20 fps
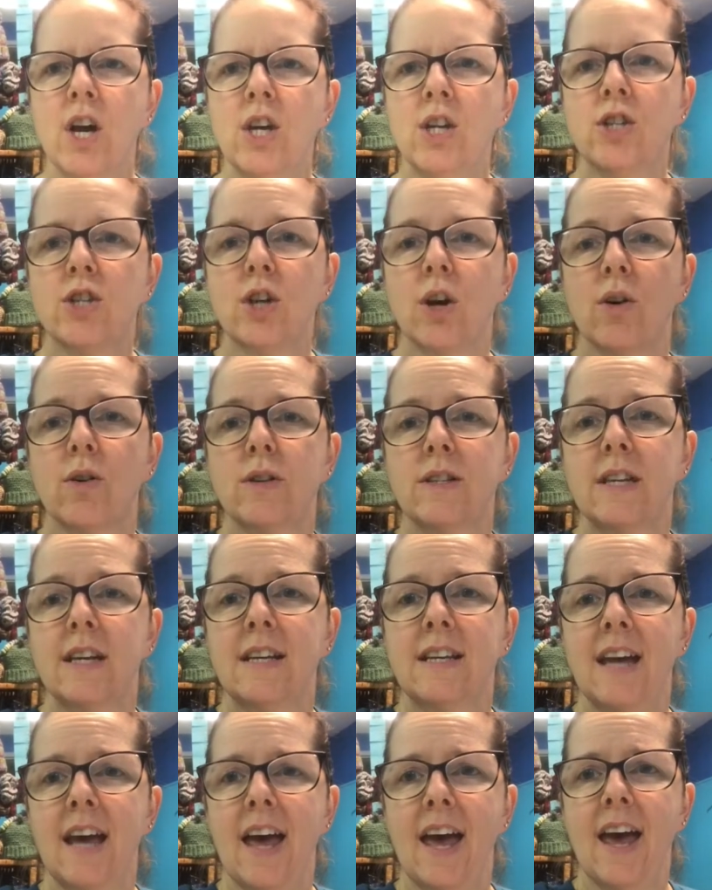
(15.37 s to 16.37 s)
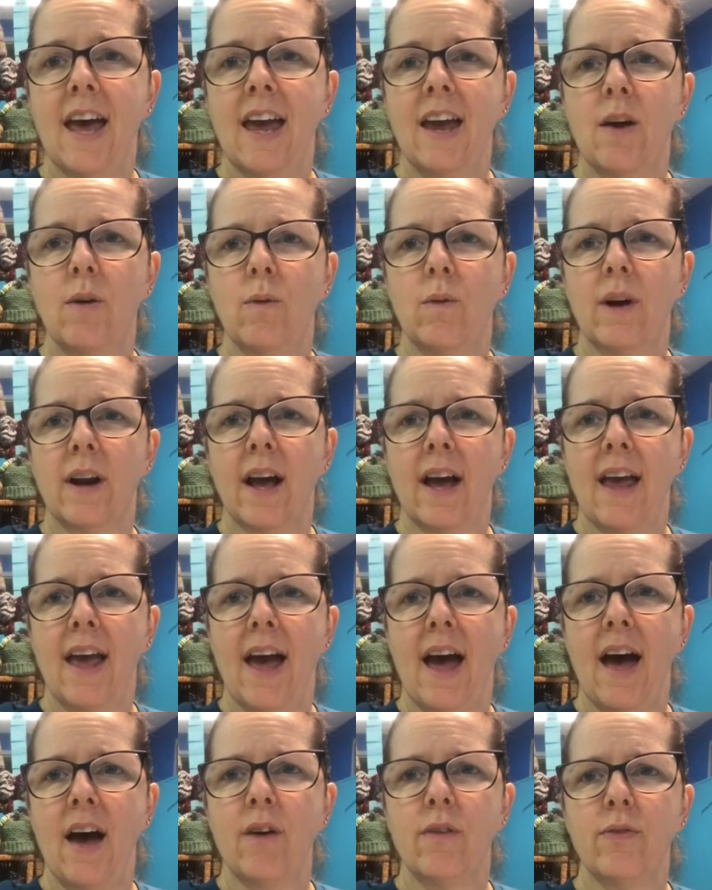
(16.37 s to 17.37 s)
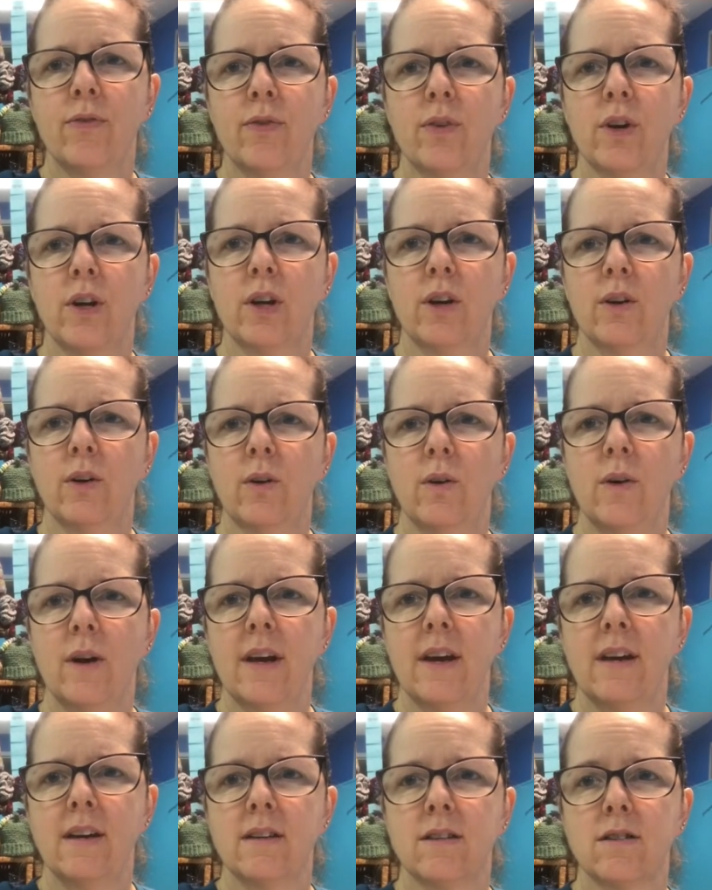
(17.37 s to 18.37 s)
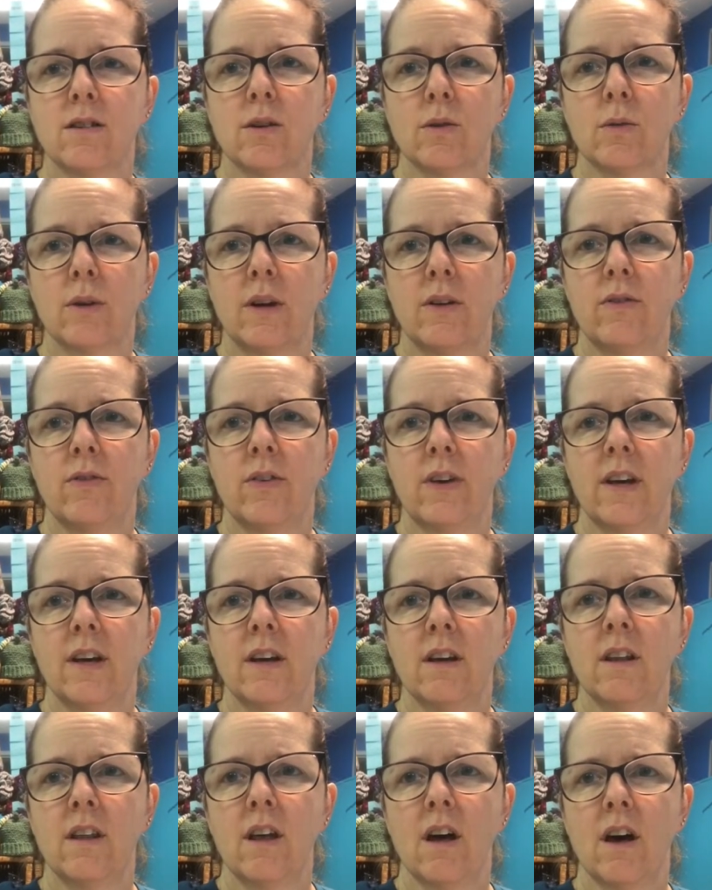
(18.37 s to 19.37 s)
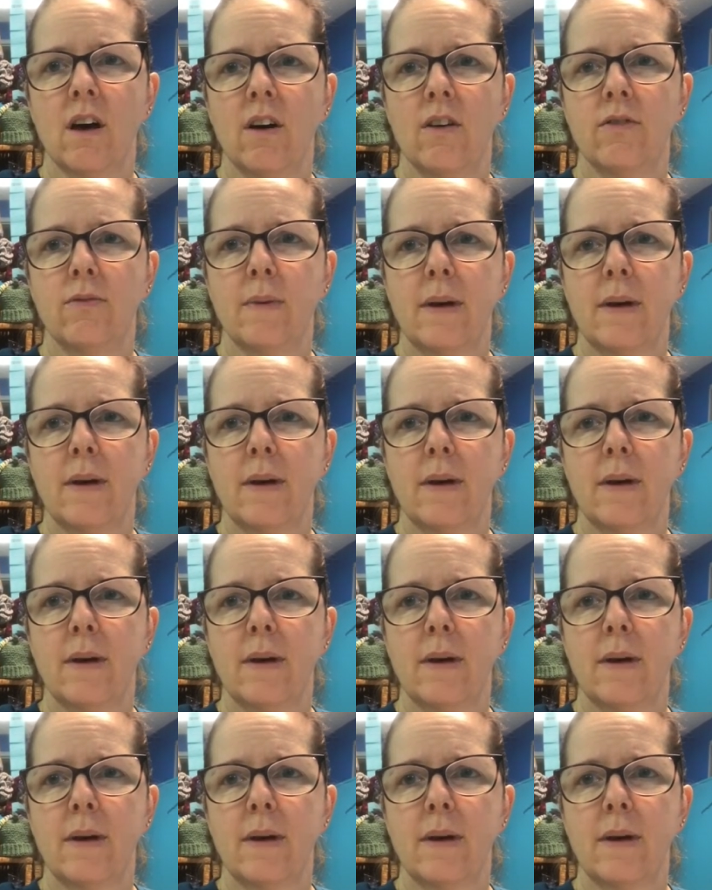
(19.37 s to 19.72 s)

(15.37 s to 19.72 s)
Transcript: So today, what I have for you is the reveal of